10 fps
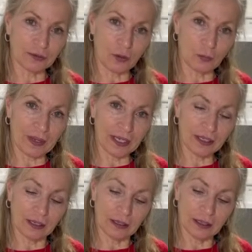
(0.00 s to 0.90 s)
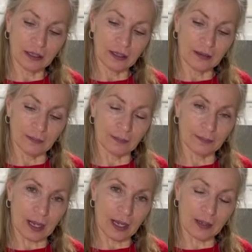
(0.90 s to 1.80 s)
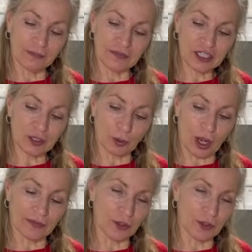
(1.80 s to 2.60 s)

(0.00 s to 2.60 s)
homemade Um, veggie broth.